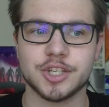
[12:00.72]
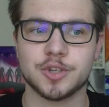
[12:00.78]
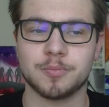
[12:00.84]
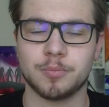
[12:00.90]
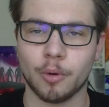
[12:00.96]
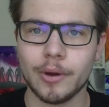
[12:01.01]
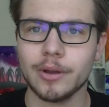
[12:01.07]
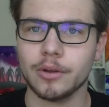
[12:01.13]

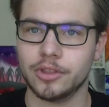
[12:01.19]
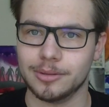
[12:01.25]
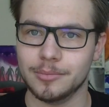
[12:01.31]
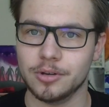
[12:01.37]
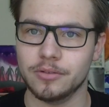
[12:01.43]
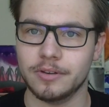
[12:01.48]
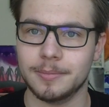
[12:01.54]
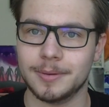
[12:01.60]
spoiled the
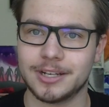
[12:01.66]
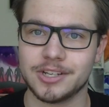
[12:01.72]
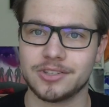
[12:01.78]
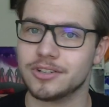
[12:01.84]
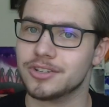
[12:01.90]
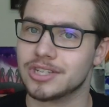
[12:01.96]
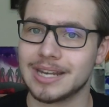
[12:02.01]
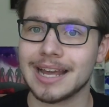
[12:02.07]
movie because
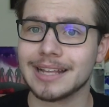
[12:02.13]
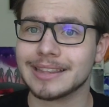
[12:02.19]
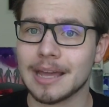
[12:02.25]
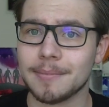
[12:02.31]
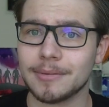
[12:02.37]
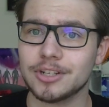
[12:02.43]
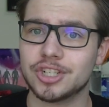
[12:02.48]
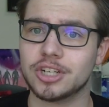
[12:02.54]
there's not
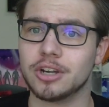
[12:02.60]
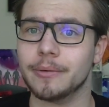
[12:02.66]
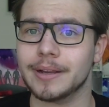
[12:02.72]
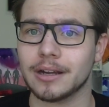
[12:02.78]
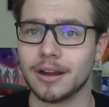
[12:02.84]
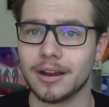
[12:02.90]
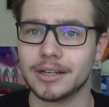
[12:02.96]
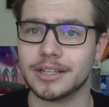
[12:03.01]
that much
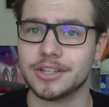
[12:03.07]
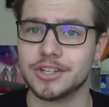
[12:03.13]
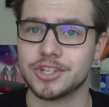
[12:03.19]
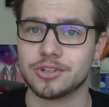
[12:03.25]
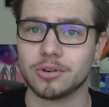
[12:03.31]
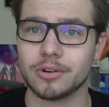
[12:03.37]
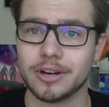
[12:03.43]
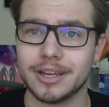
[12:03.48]
going on in the
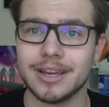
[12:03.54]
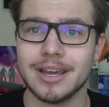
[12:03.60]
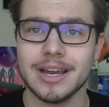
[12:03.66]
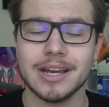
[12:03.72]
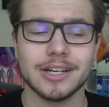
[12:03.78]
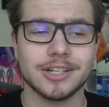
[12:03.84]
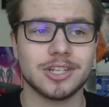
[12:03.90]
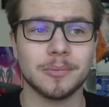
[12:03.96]
story
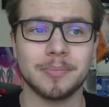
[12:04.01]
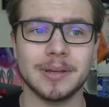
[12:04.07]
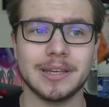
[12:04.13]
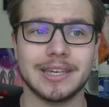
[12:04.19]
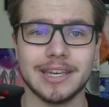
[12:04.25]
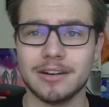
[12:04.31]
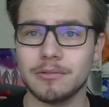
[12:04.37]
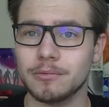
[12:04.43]
to
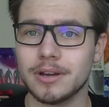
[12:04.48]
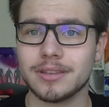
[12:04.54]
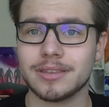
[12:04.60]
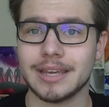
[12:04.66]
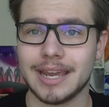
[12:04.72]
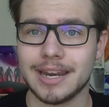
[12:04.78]
begin with